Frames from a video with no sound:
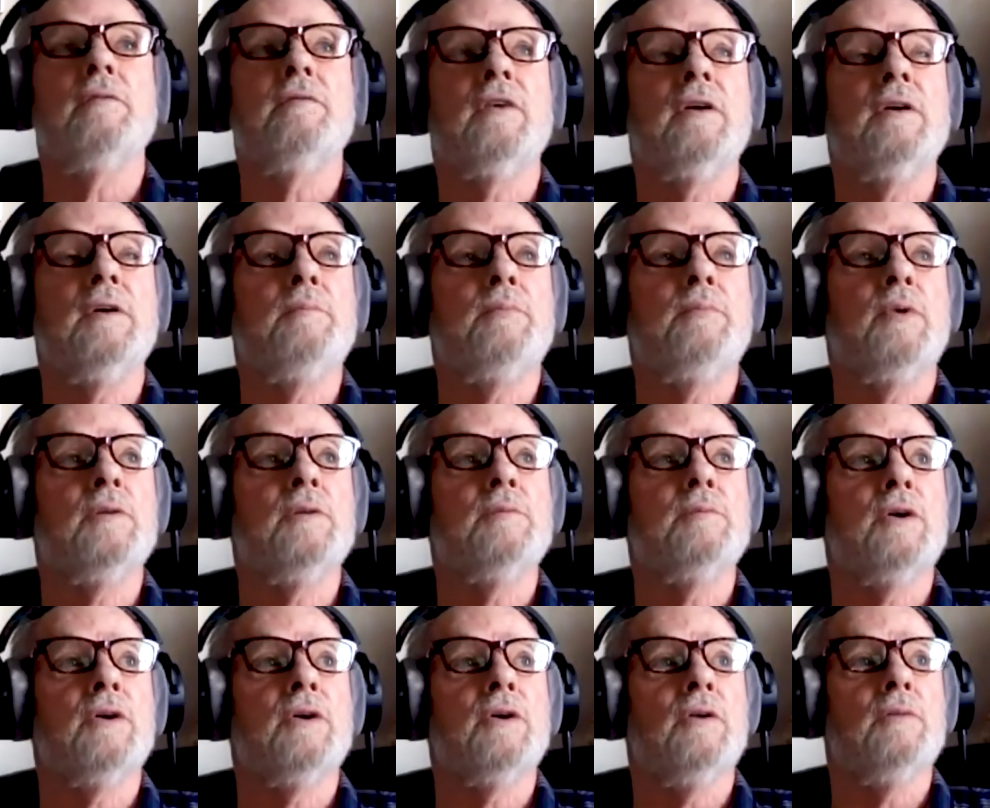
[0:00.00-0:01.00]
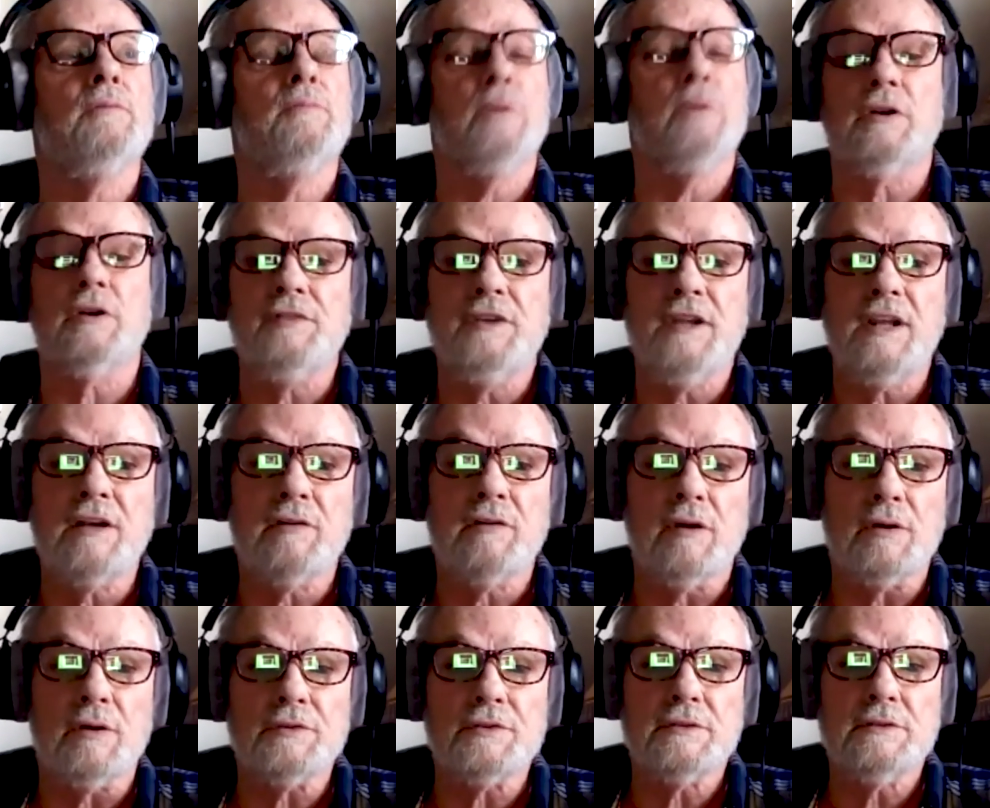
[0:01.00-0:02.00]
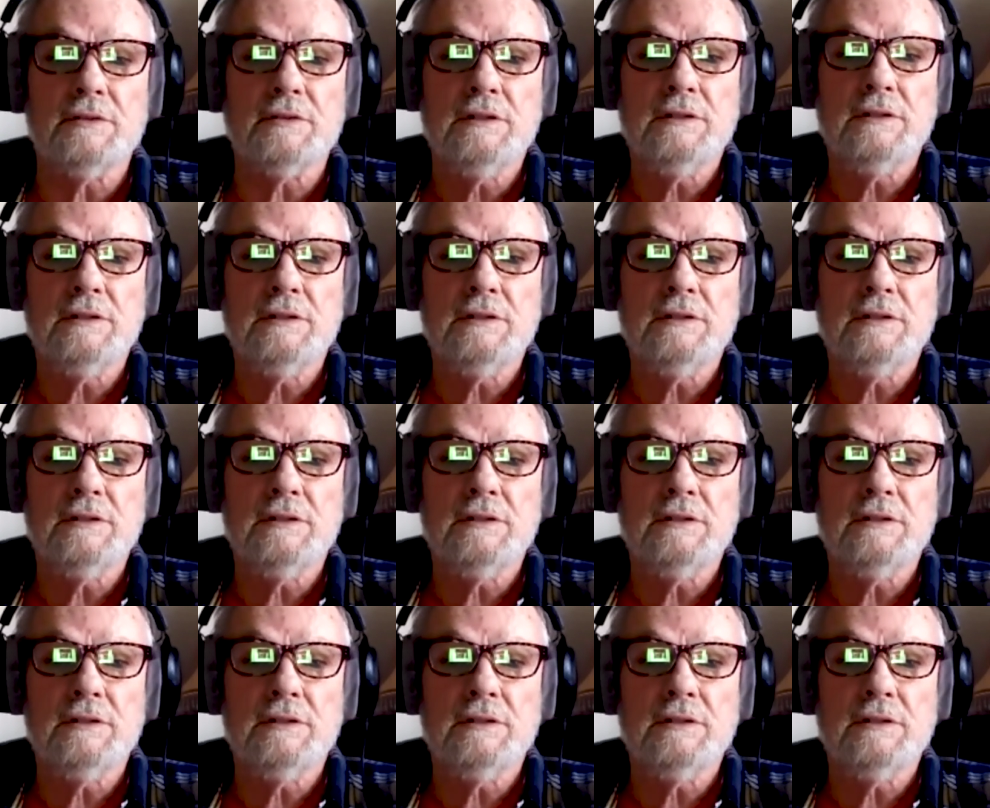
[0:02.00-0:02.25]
a very important book called Book of Negroes